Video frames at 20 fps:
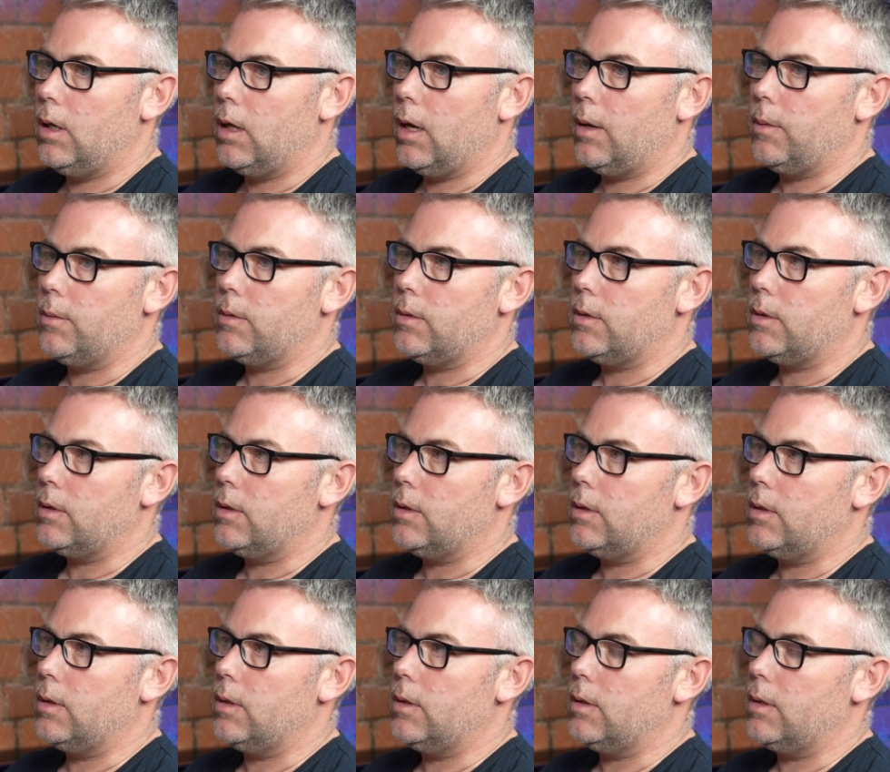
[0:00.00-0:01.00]

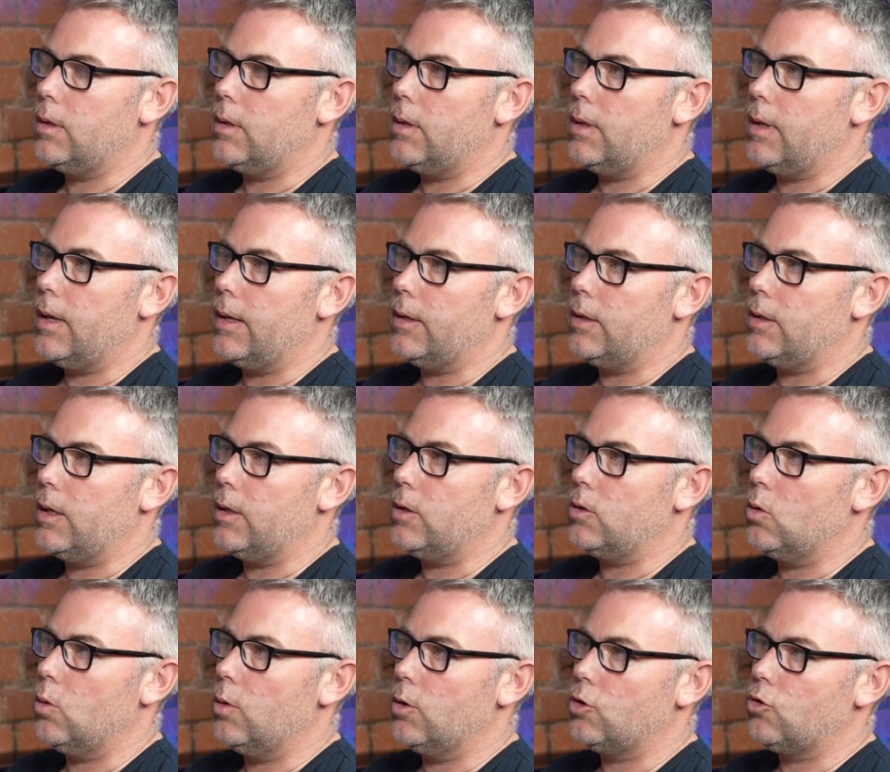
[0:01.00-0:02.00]

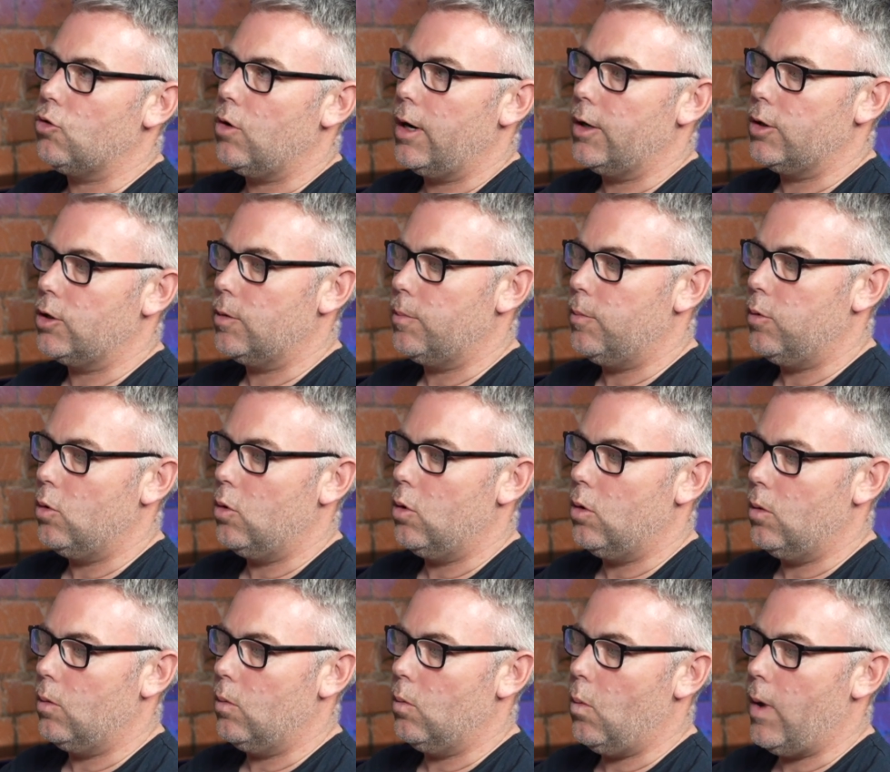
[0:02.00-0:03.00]
It's always trying to
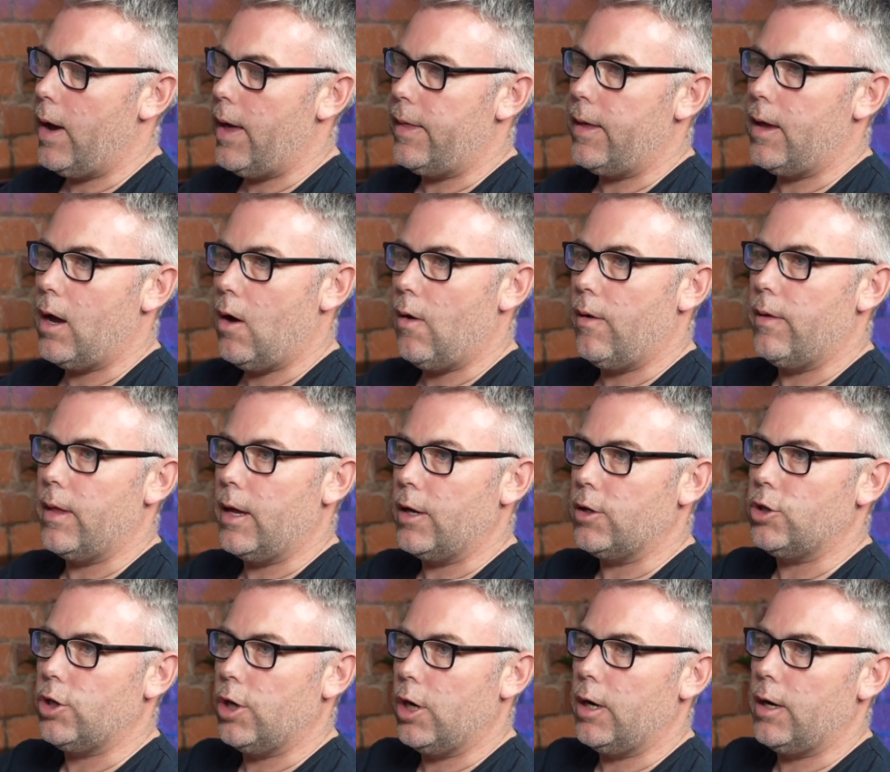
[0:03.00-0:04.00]
support where they are on
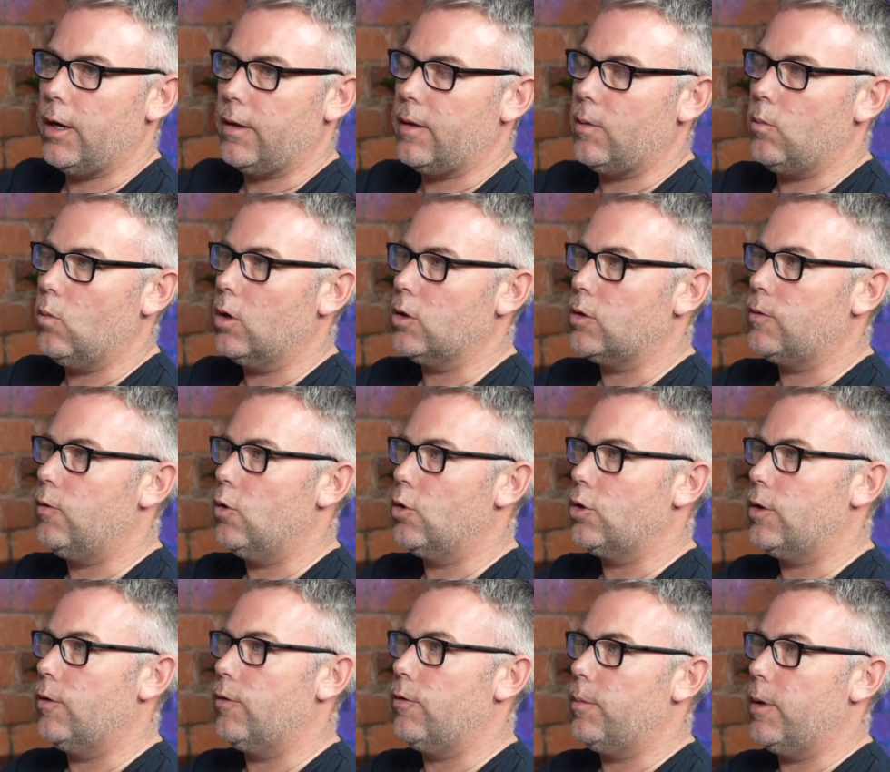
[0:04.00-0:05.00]
that journey. I think what's
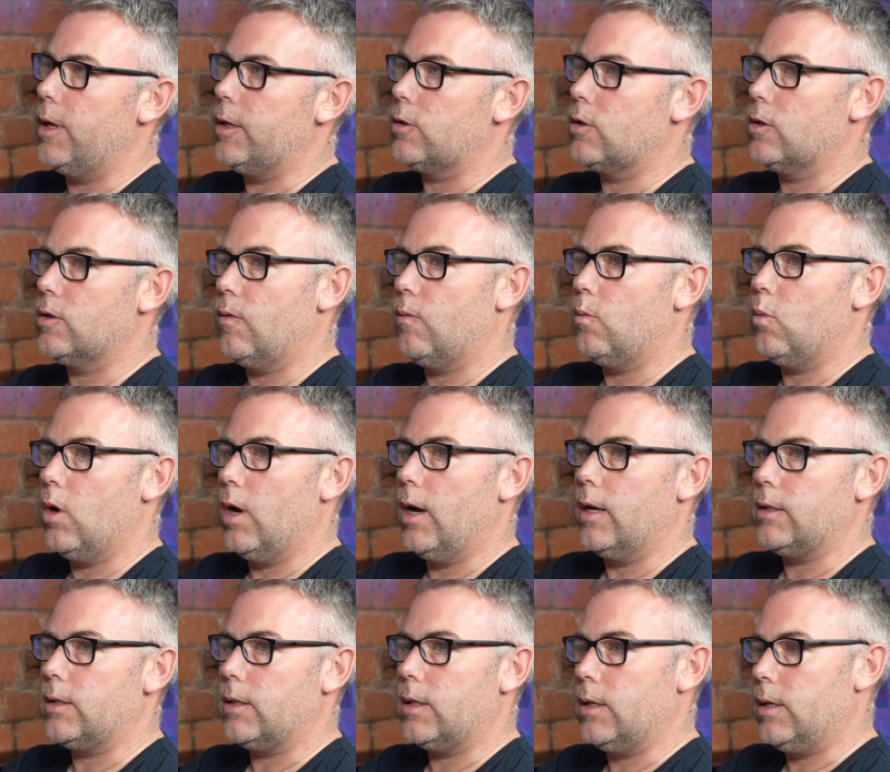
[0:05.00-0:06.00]
fortunate for me is because I've
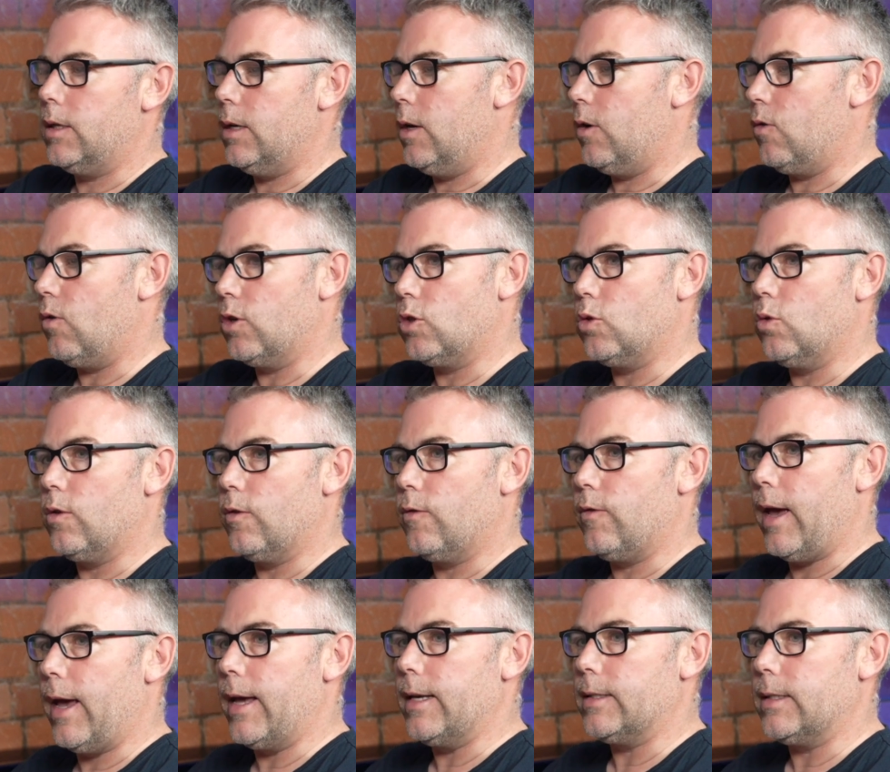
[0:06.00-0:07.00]
worked across all
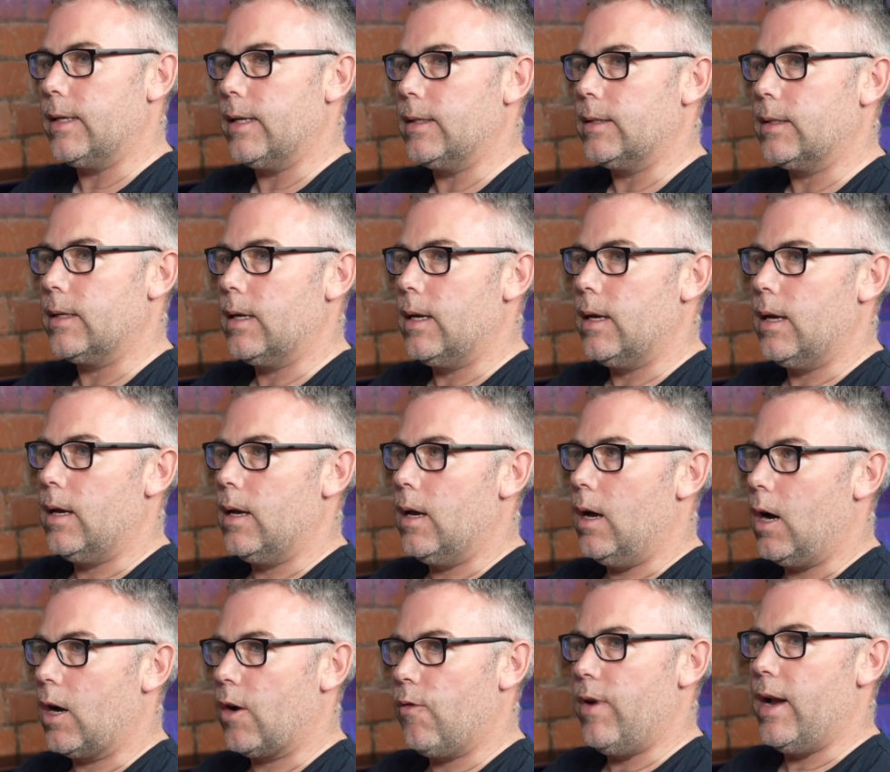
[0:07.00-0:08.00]
the phases,
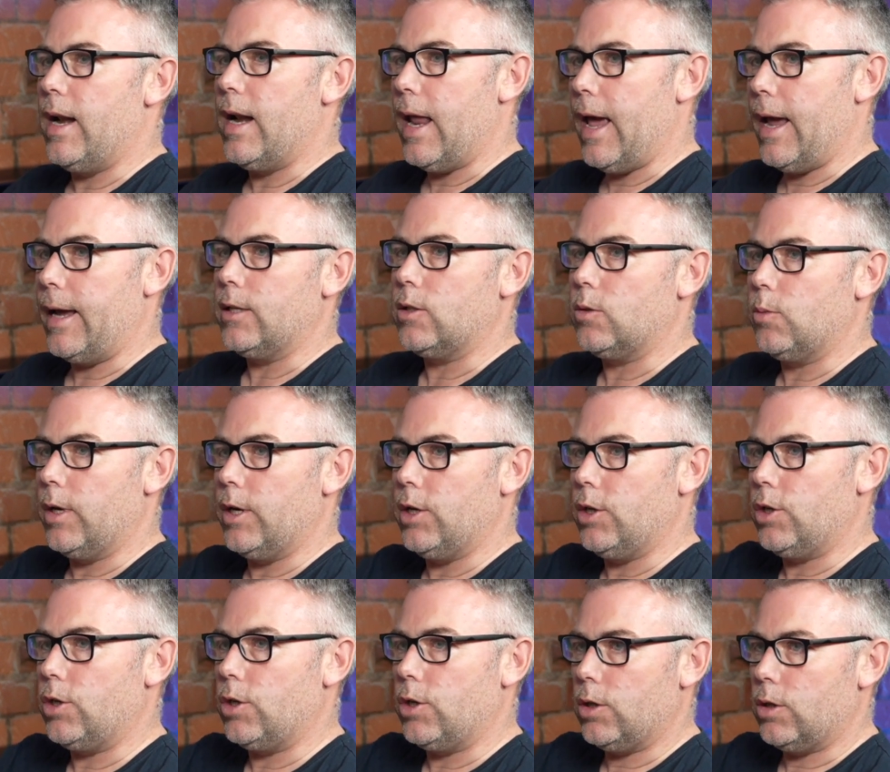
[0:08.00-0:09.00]
I can relate to
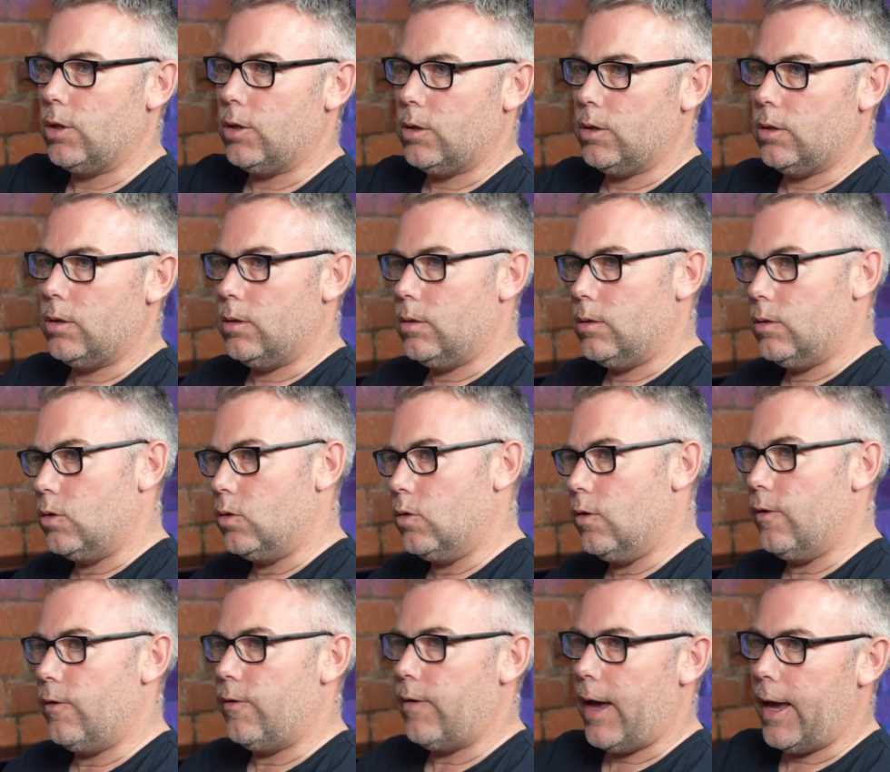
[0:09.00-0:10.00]
each
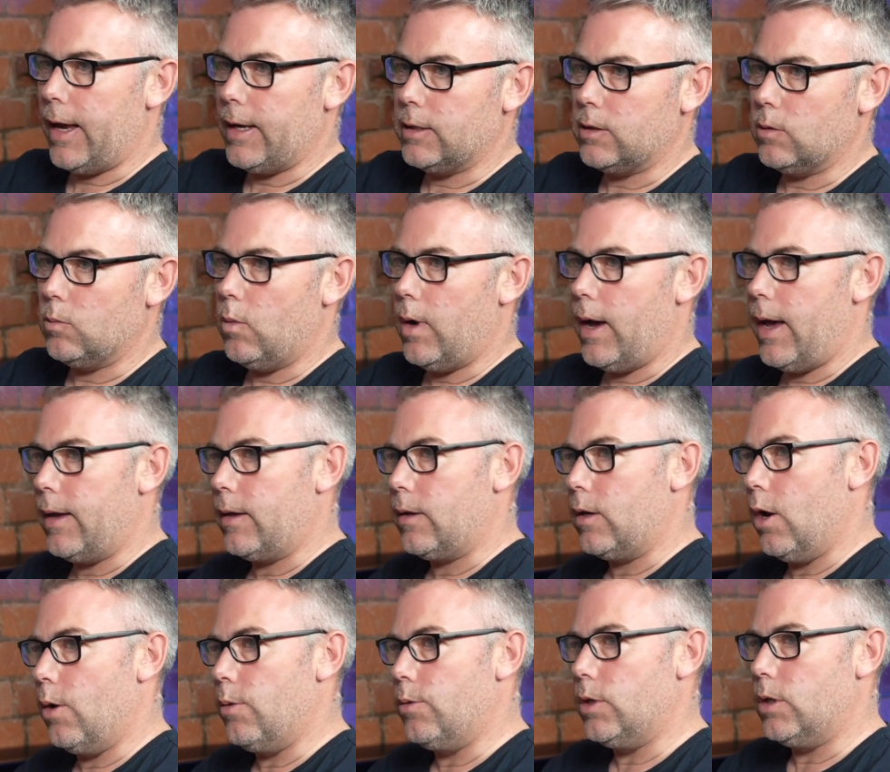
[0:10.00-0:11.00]
sort of phase and
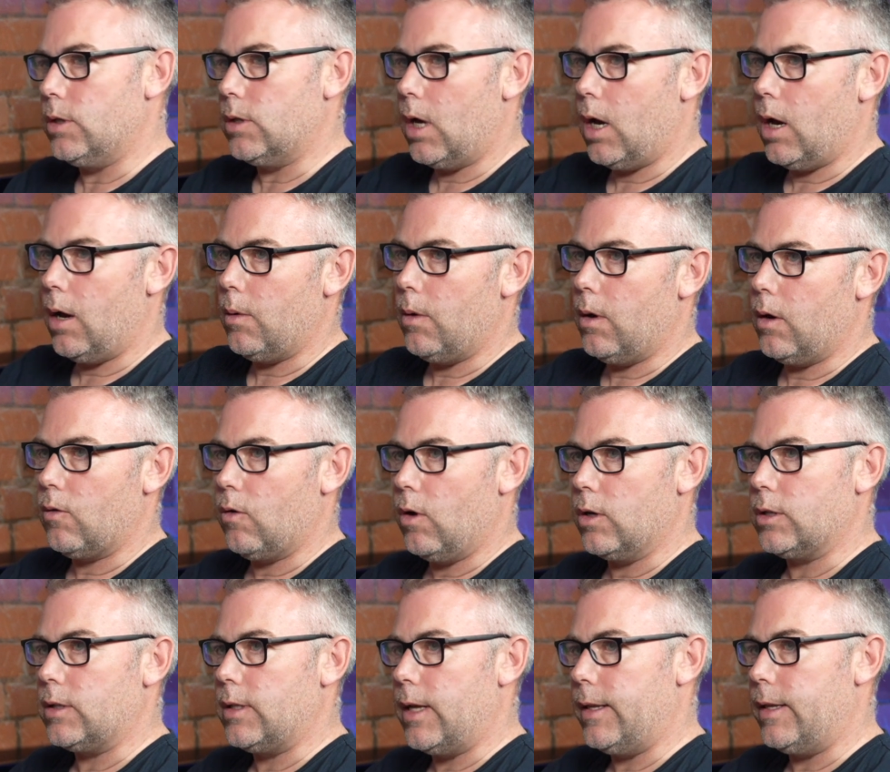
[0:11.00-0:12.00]
where coaches are
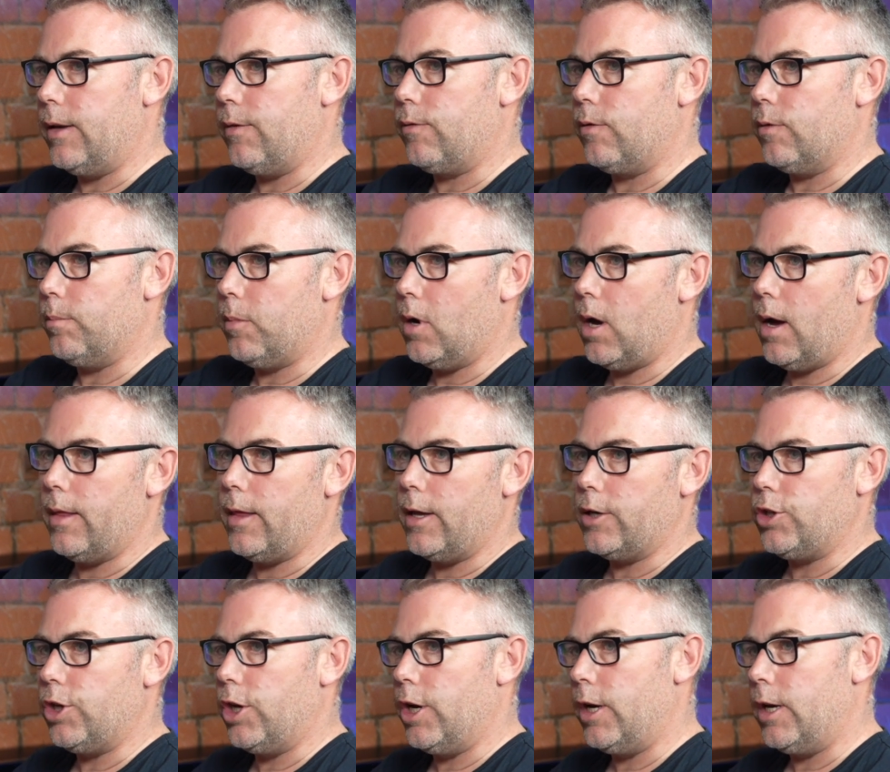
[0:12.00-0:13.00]
across their different part
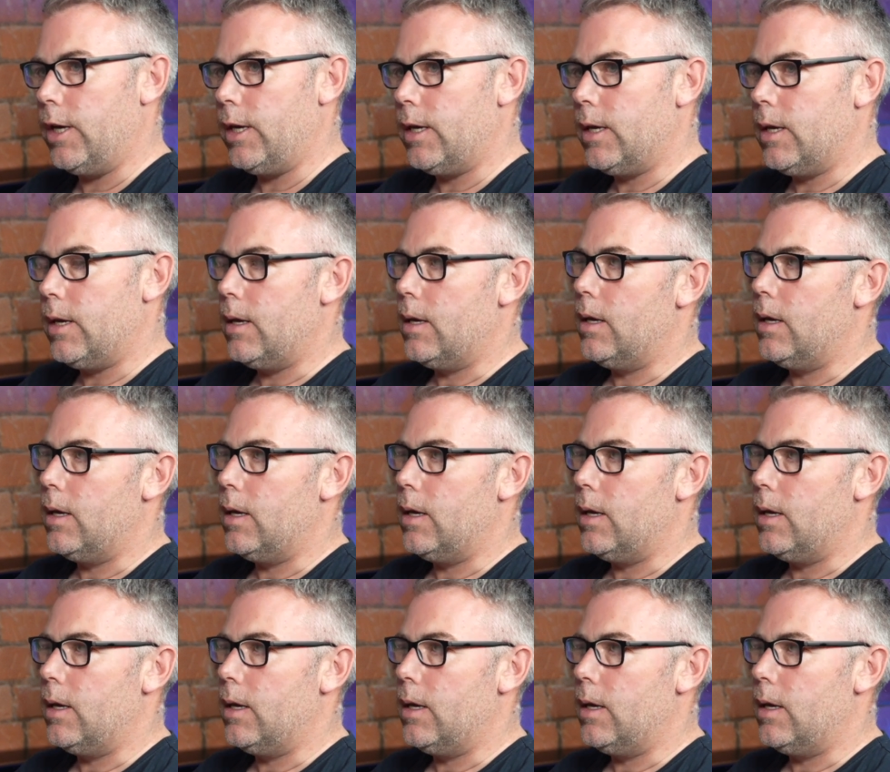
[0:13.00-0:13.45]
of their journey.